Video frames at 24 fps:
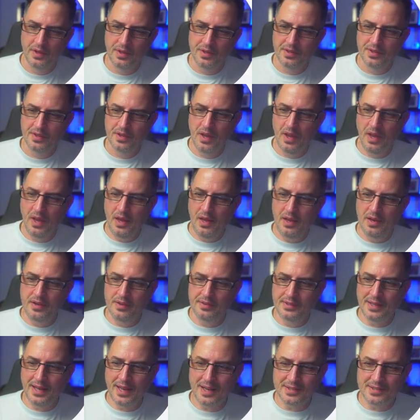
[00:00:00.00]
And
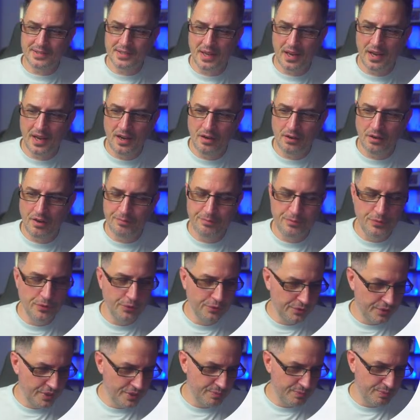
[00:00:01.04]
that's how I've built
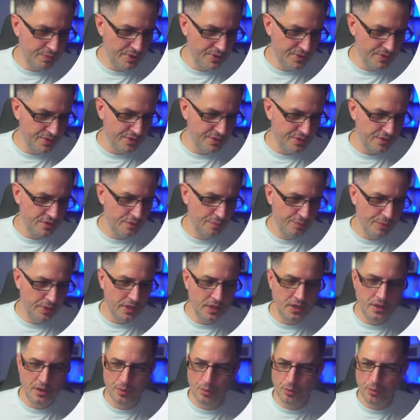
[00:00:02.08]
this business to
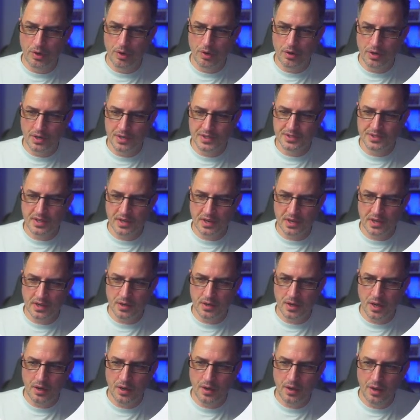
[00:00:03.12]
be where it is
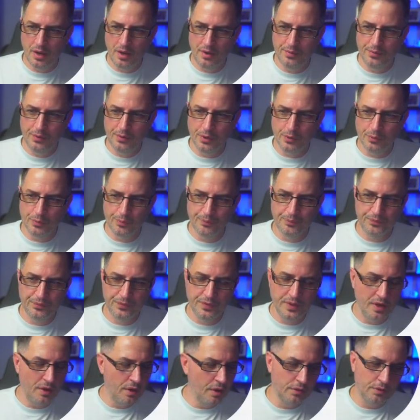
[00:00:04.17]
today. And look,
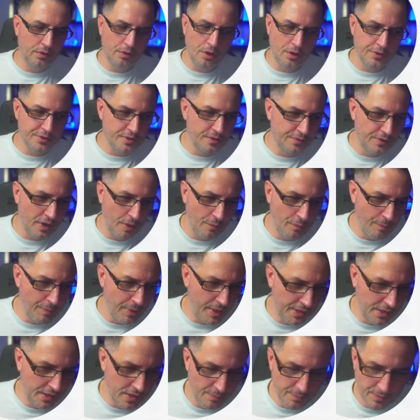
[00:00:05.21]
there are lots of diamond
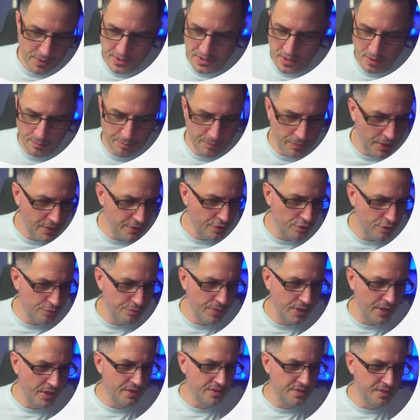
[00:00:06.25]
painting companies. I'm by no
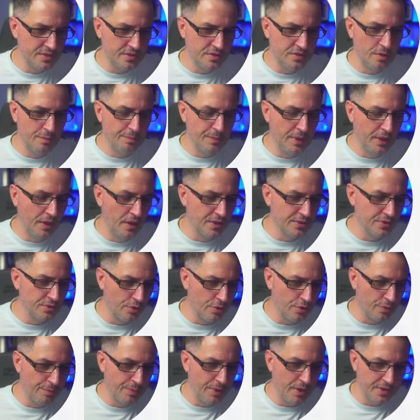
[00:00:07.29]
means the biggest or
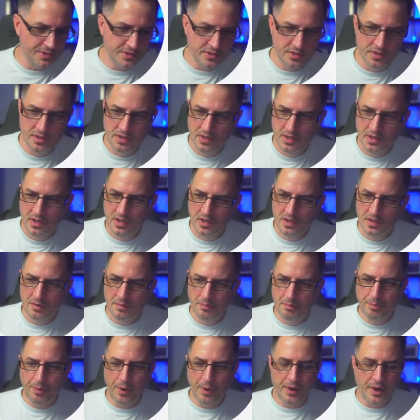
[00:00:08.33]
the best,
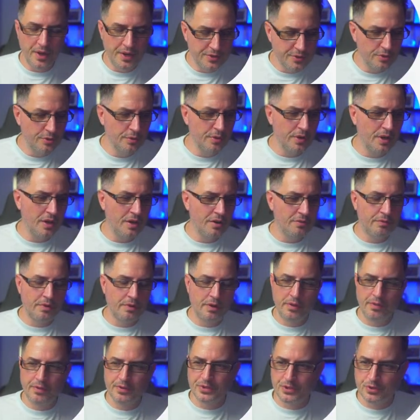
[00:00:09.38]
but I do have one
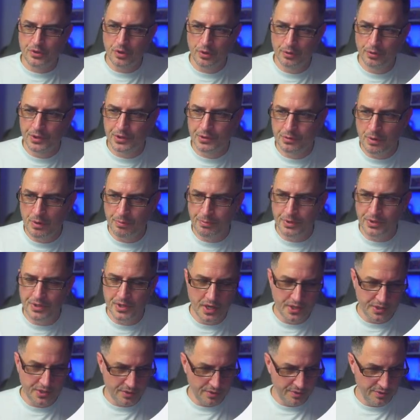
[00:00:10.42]
of the strongest
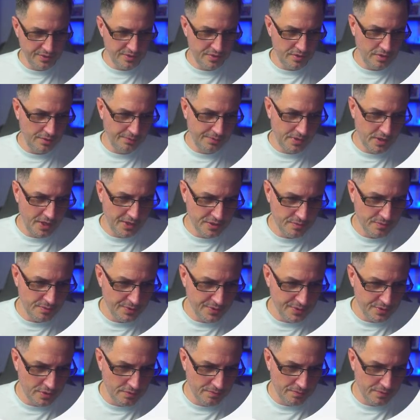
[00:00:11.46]
reputations of customer
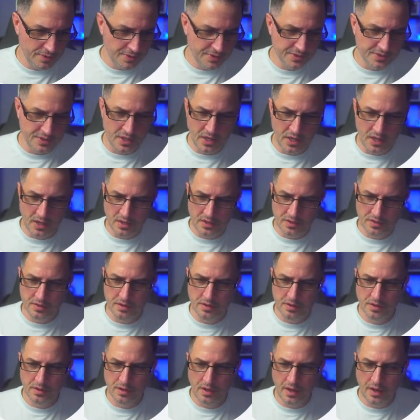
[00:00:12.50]
service and
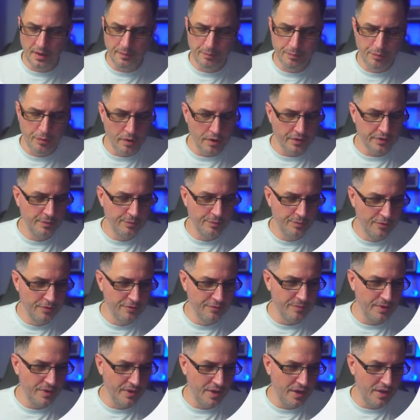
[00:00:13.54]
product
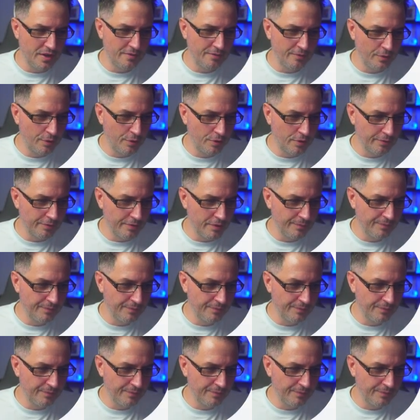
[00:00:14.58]
improvement out of all of them.